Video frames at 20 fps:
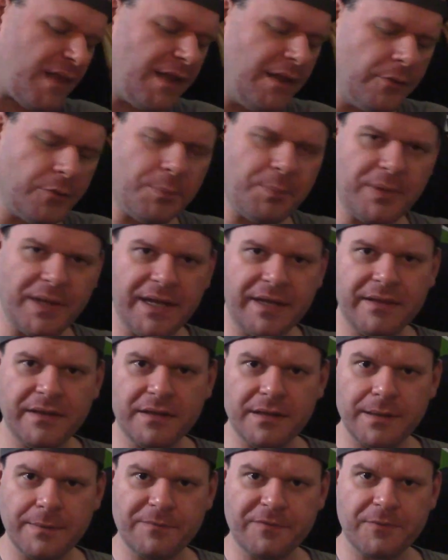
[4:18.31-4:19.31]
let me play you the
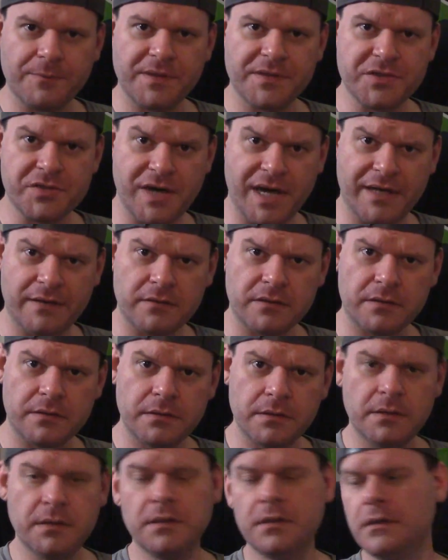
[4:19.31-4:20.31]
clip from the
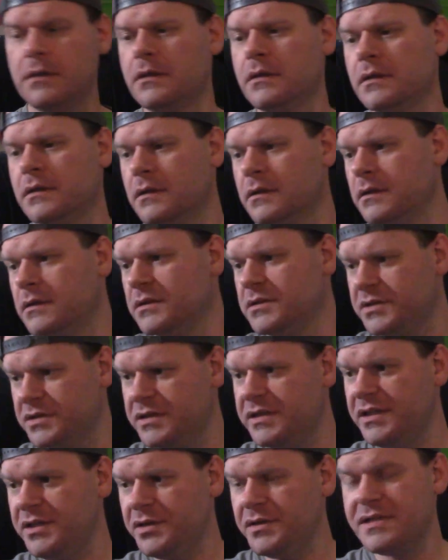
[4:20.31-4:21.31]
trailer
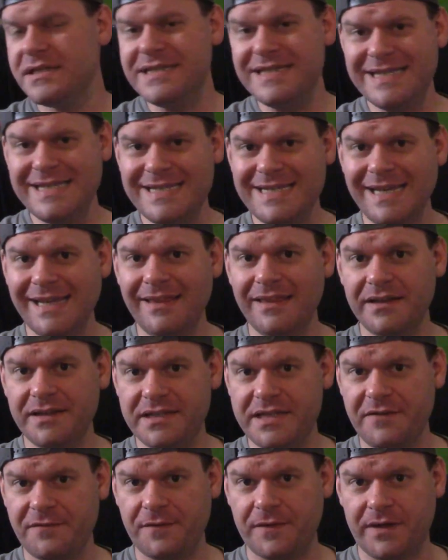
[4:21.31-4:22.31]
so that you can see the
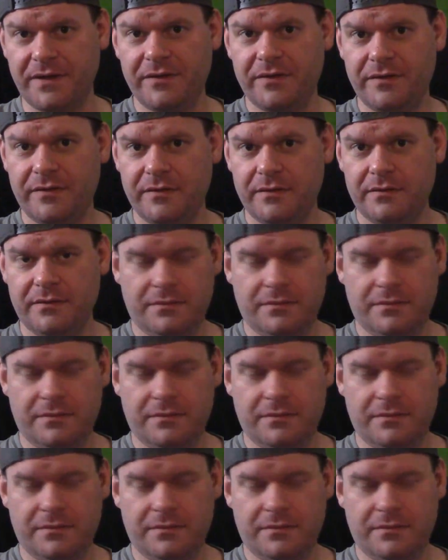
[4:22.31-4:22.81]
difference.